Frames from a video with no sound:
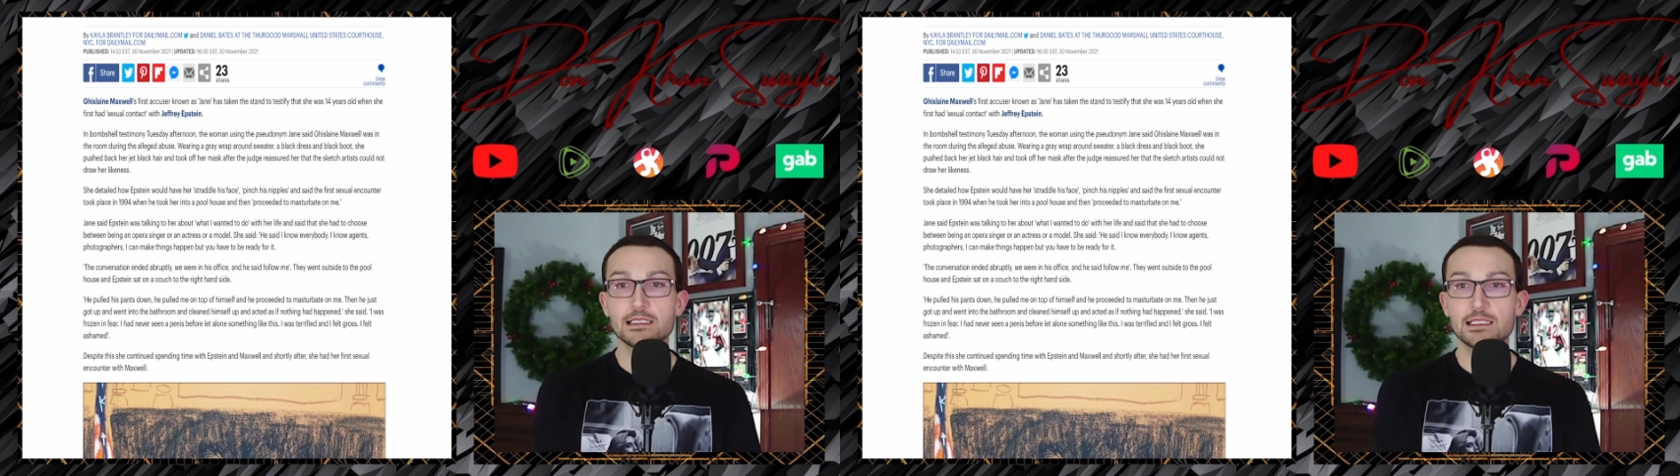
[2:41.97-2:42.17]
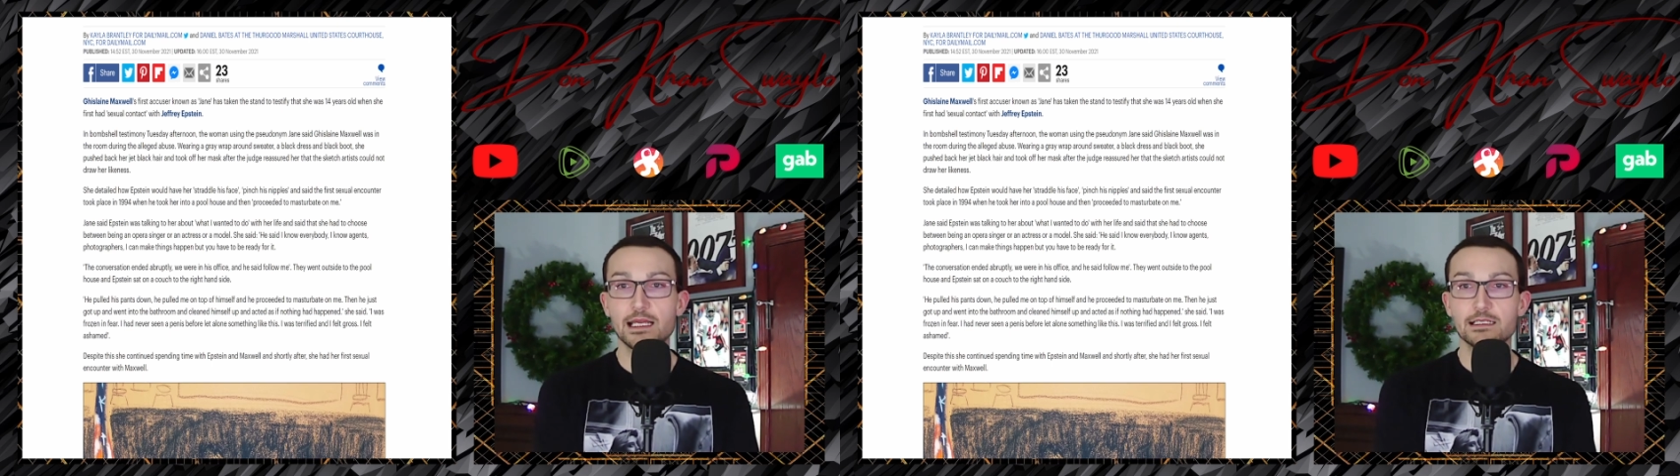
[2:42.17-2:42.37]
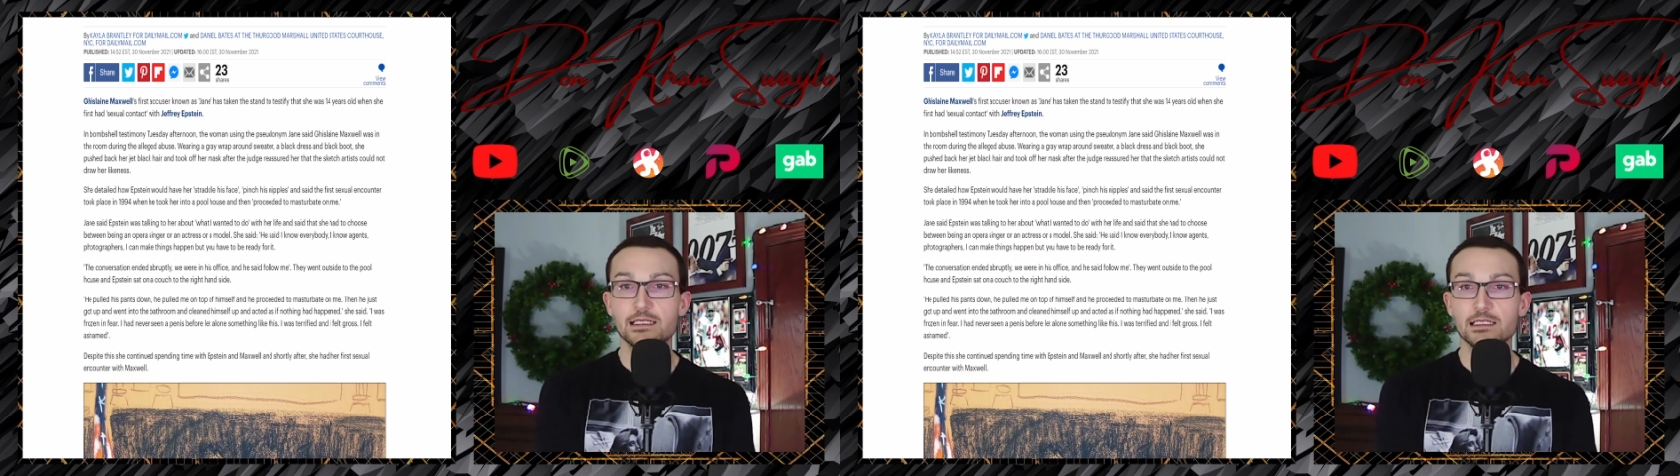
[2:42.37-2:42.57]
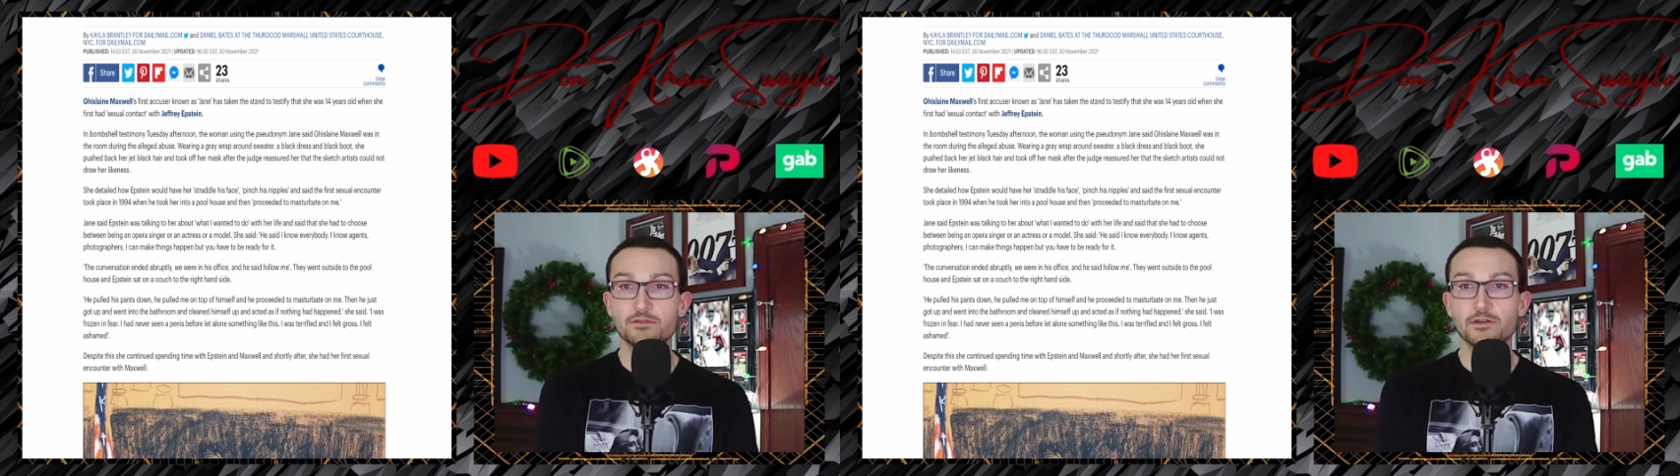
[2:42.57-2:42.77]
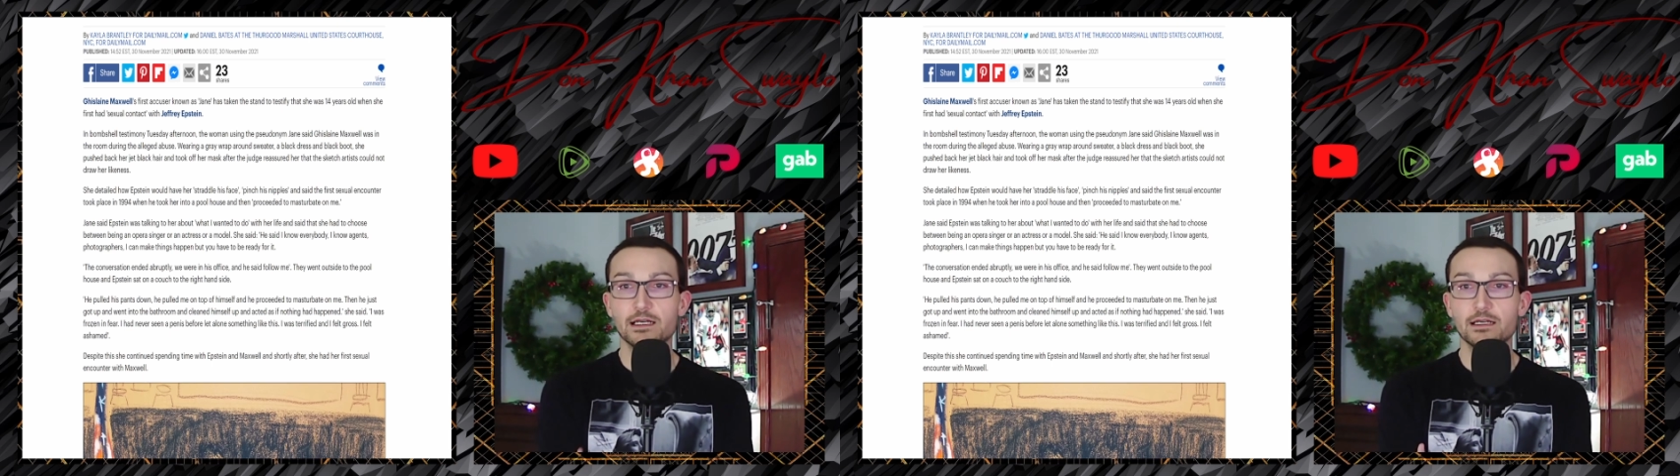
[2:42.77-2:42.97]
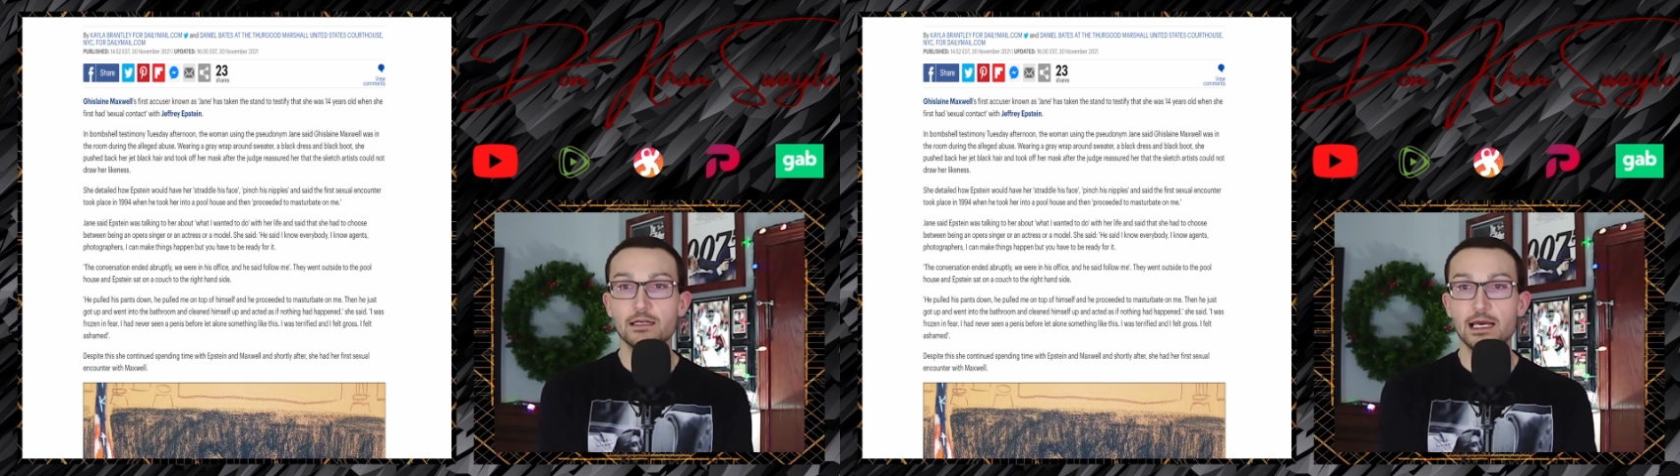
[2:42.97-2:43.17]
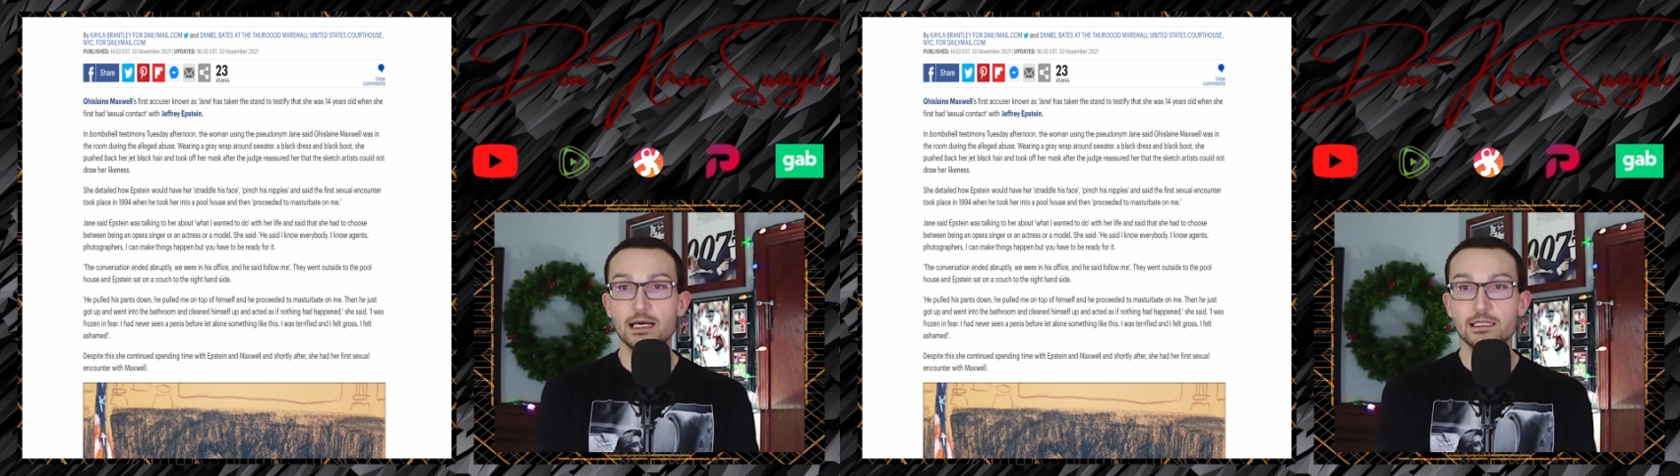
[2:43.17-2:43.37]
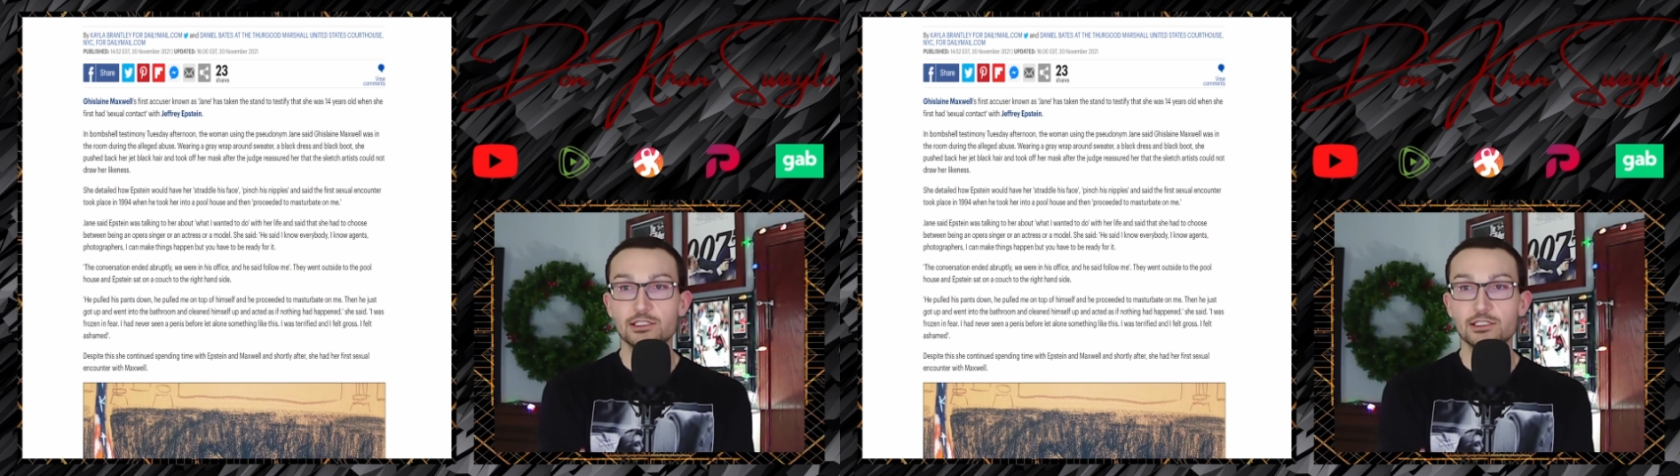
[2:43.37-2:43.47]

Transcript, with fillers: the stand to testify uh,